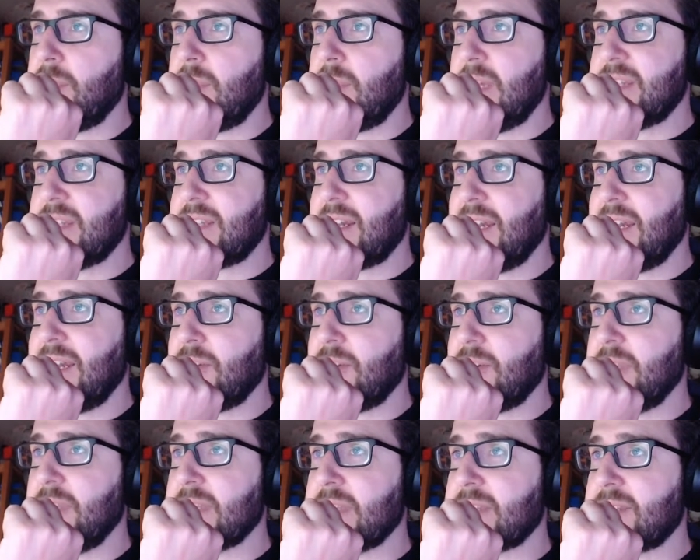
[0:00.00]
click
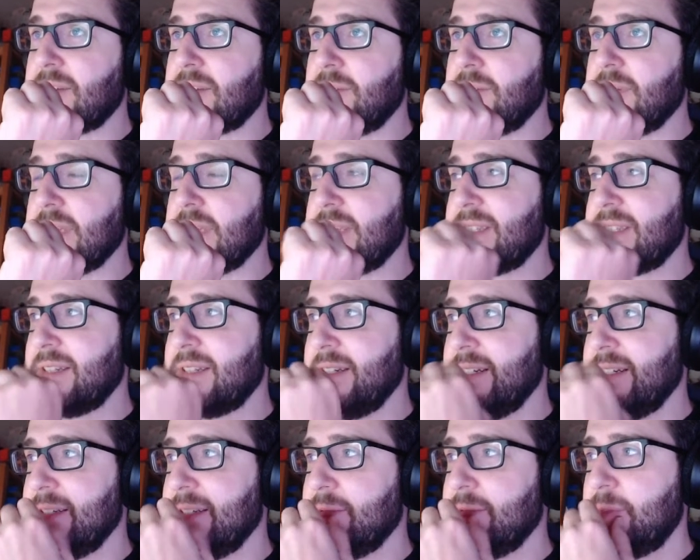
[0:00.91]
on this
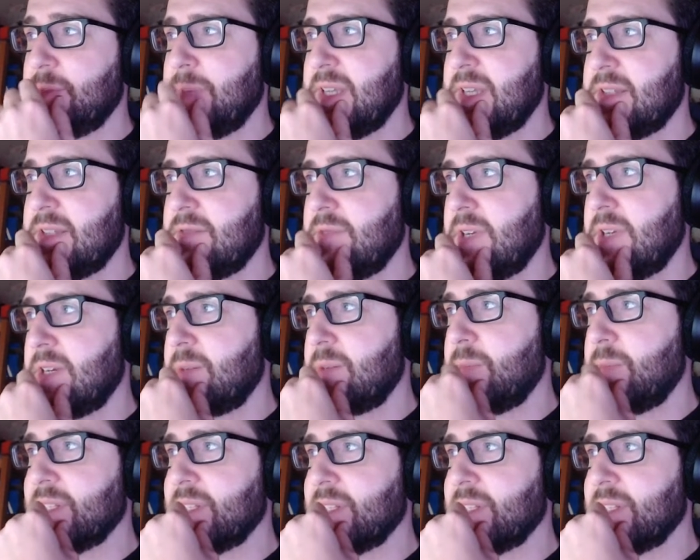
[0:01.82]
Space Invader monster